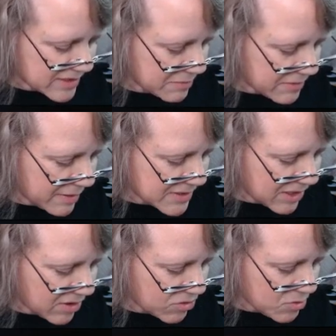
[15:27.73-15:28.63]
sometimes
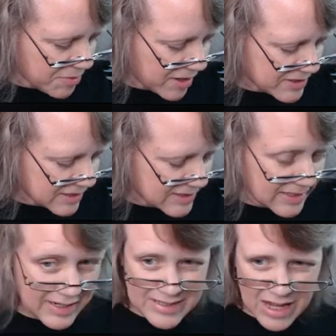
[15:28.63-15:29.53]
and get through projects,
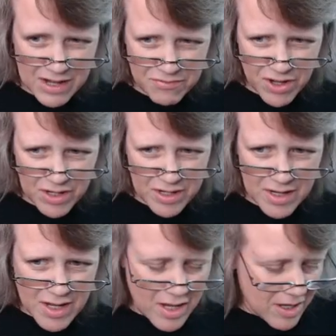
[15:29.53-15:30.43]
and that's kind of fun.
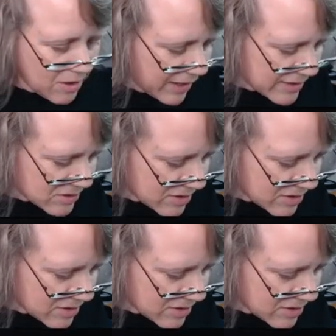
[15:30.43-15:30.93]
Okay, so